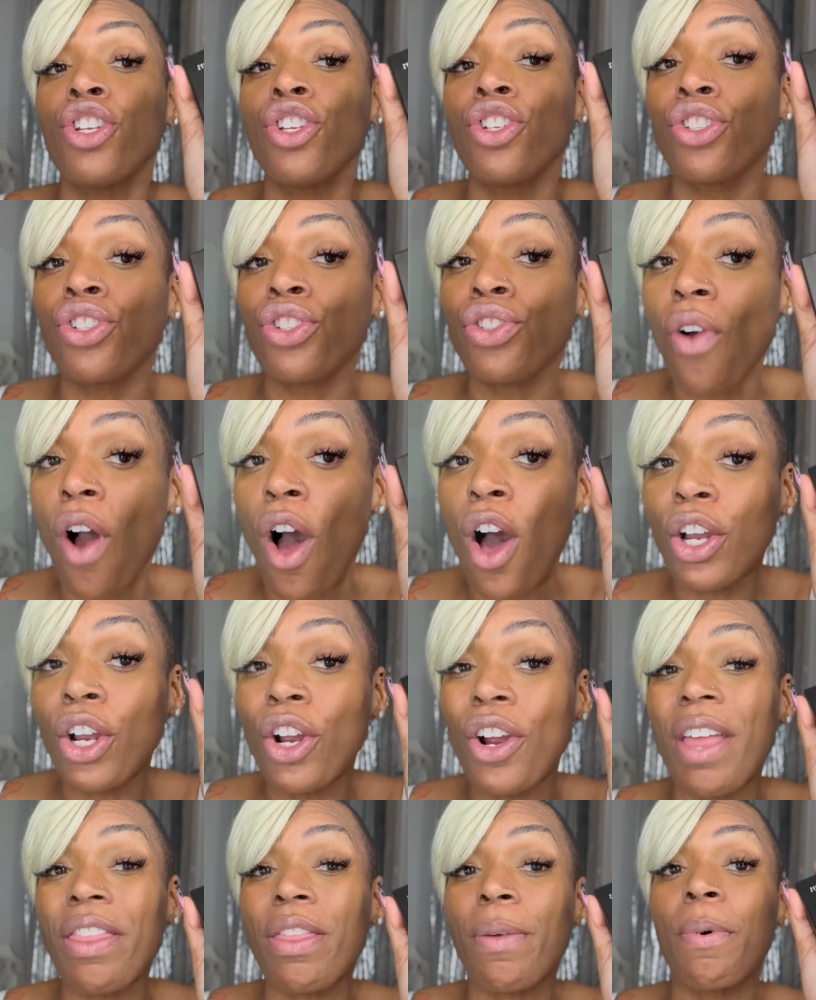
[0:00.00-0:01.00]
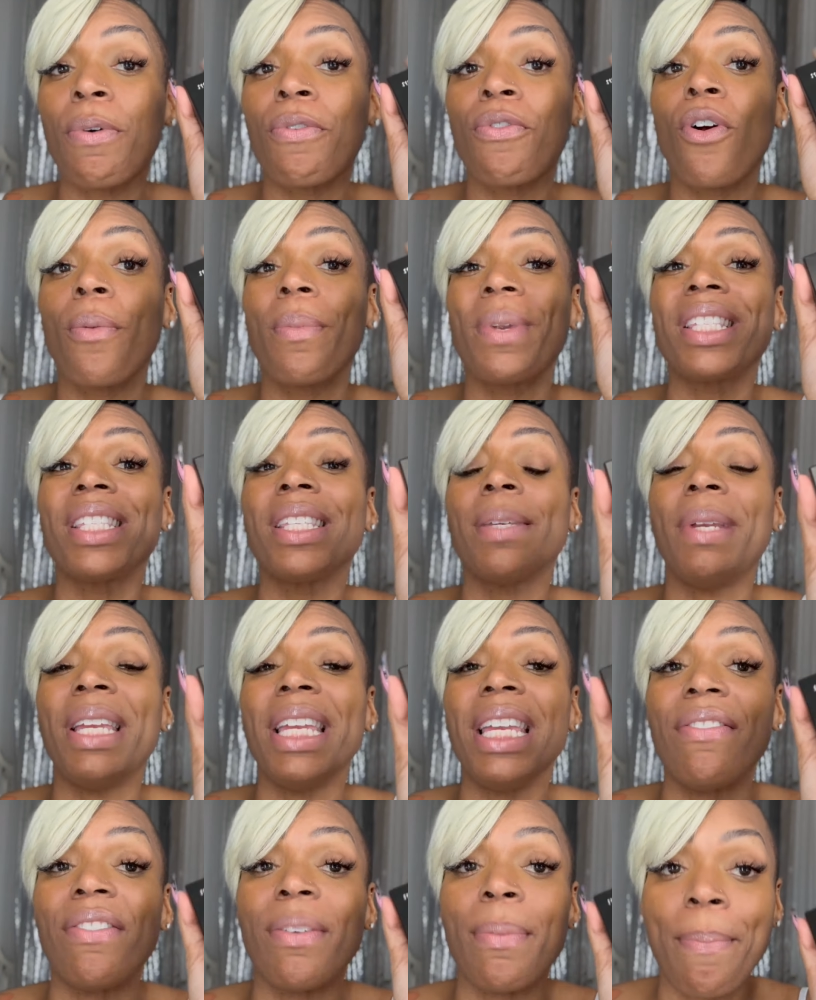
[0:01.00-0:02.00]
stronger and the performance to be
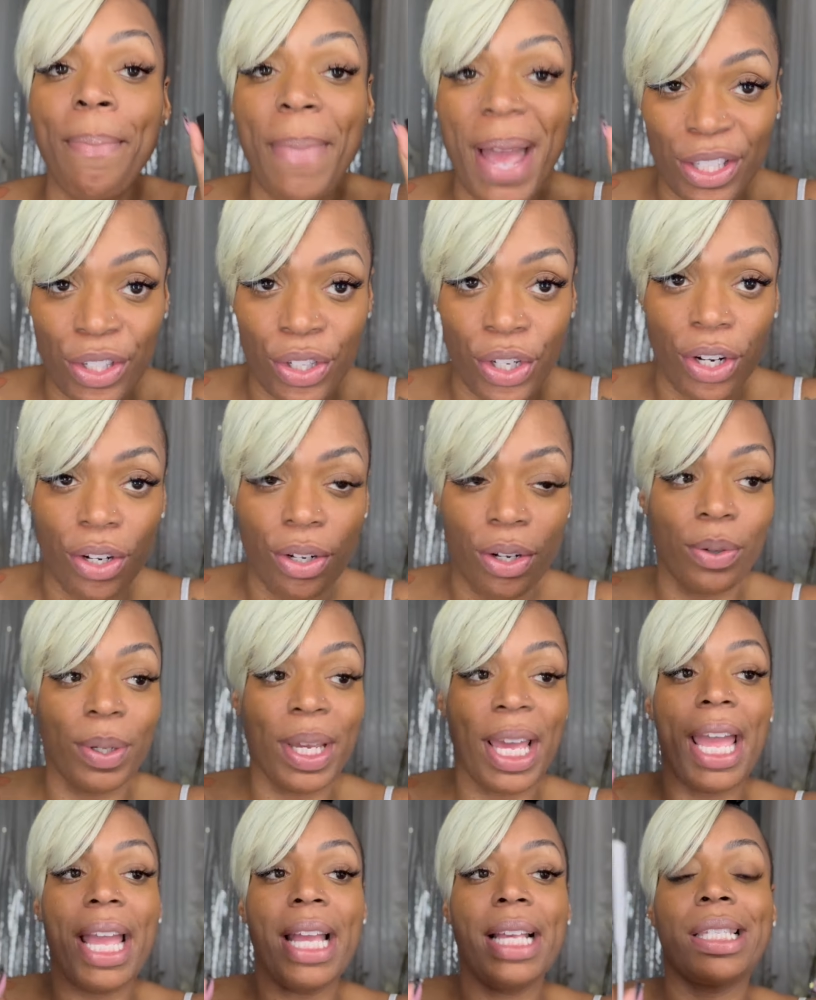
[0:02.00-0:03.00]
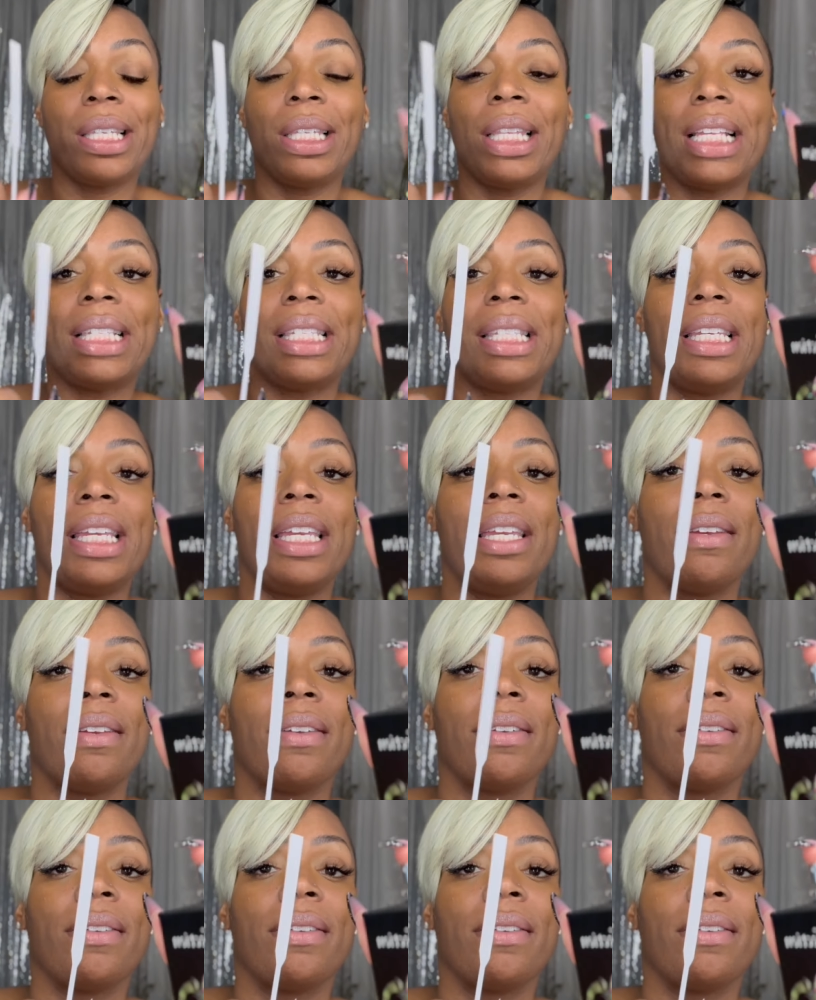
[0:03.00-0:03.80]
even better. Okay. So let's see.